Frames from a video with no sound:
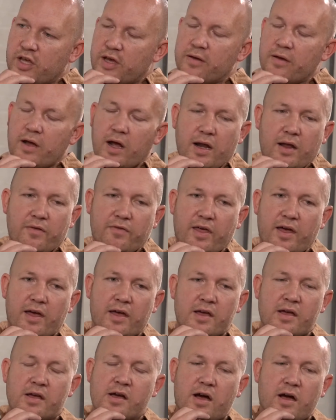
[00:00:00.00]
Yeah, I love
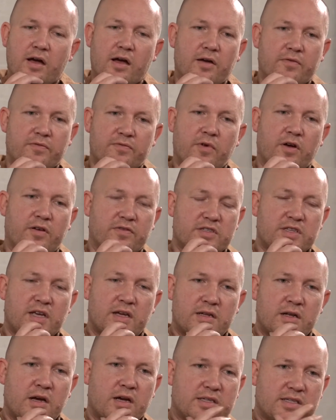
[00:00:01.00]
that.
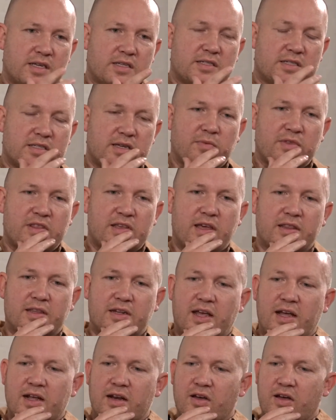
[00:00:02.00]
I said to someone the
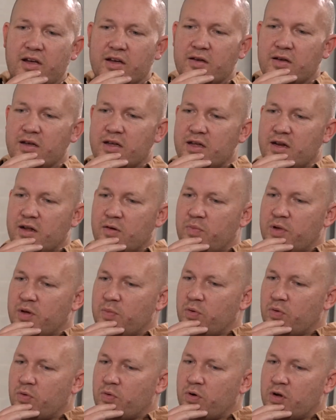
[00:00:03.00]
other day, like, you know,
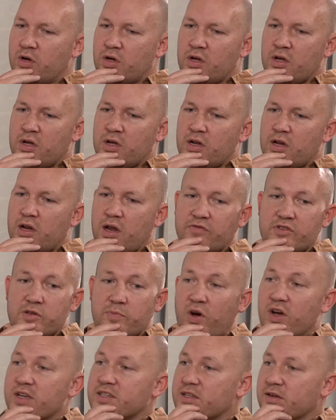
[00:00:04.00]
people love
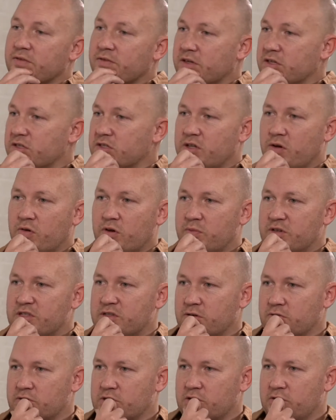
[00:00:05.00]
to buy stuff, they just don't want to be
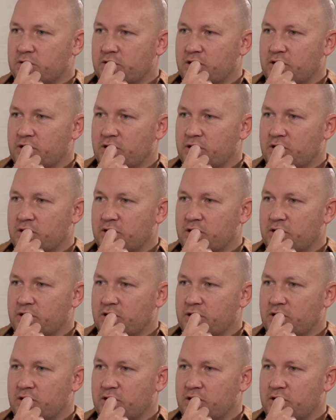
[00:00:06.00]
sold to.